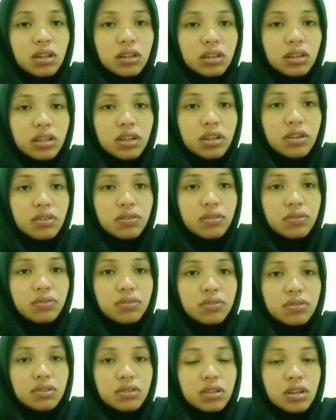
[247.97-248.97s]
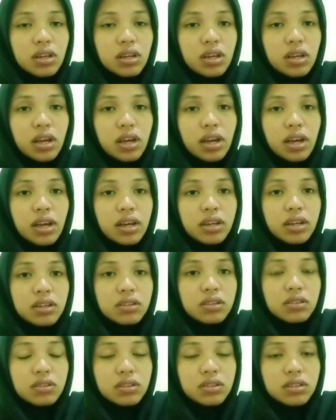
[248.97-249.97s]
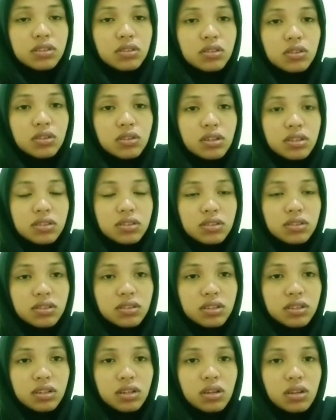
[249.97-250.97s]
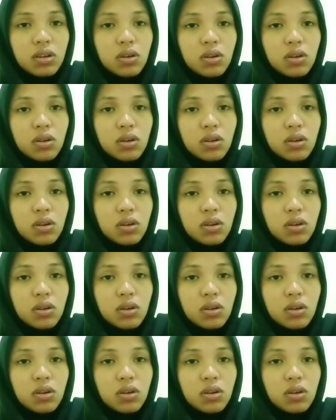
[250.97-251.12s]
lives and interests.